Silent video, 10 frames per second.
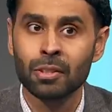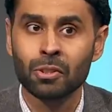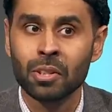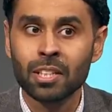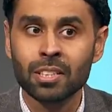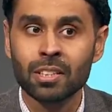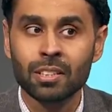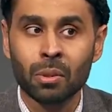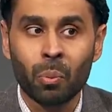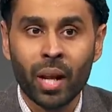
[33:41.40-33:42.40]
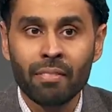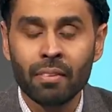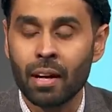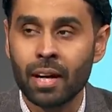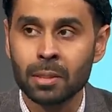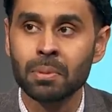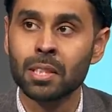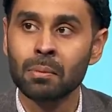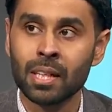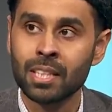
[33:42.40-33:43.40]
So this, whatever, Hazrat
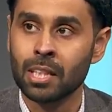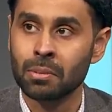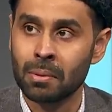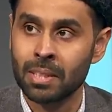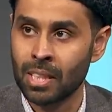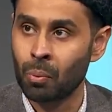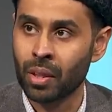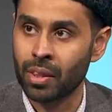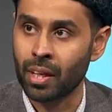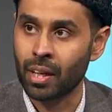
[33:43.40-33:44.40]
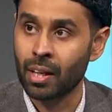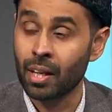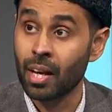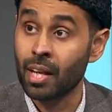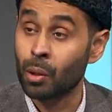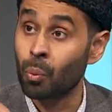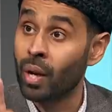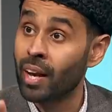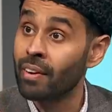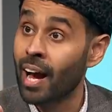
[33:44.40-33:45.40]
Masih-e-Maud has said one thing, that
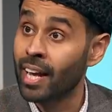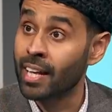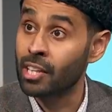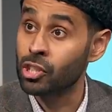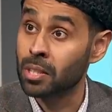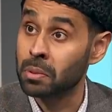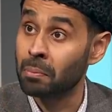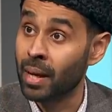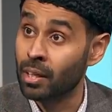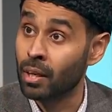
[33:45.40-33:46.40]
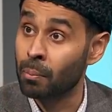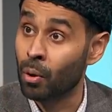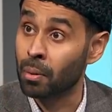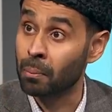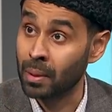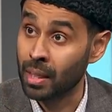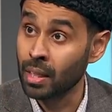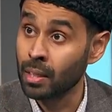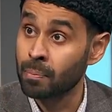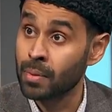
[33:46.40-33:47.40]
whatever allegation has been made upon me,
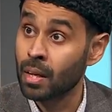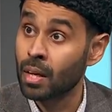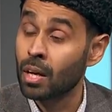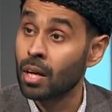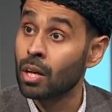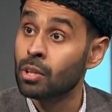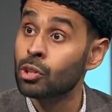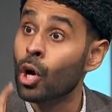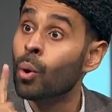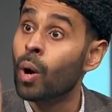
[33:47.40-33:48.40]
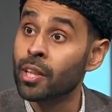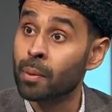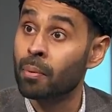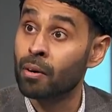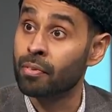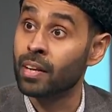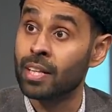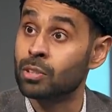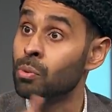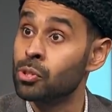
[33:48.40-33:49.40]
yeah, absolutely. no other prophet
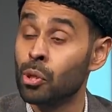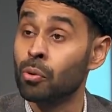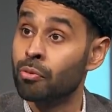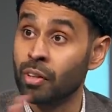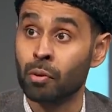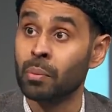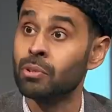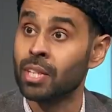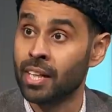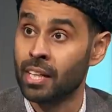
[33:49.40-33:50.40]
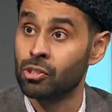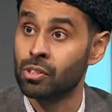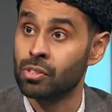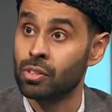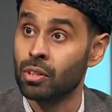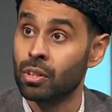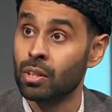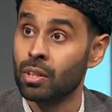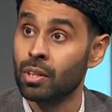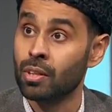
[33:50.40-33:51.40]
is also free from those allegations,
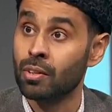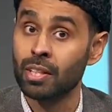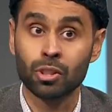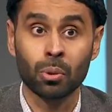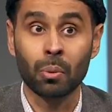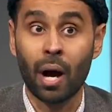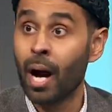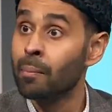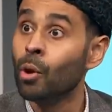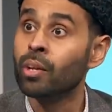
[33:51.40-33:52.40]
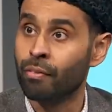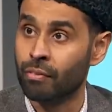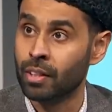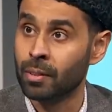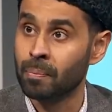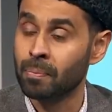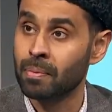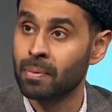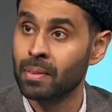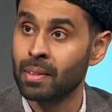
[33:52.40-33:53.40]
right? So I'm no different. Yeah.
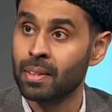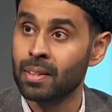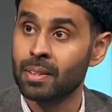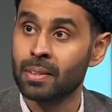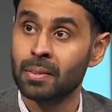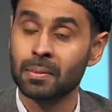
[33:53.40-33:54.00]
And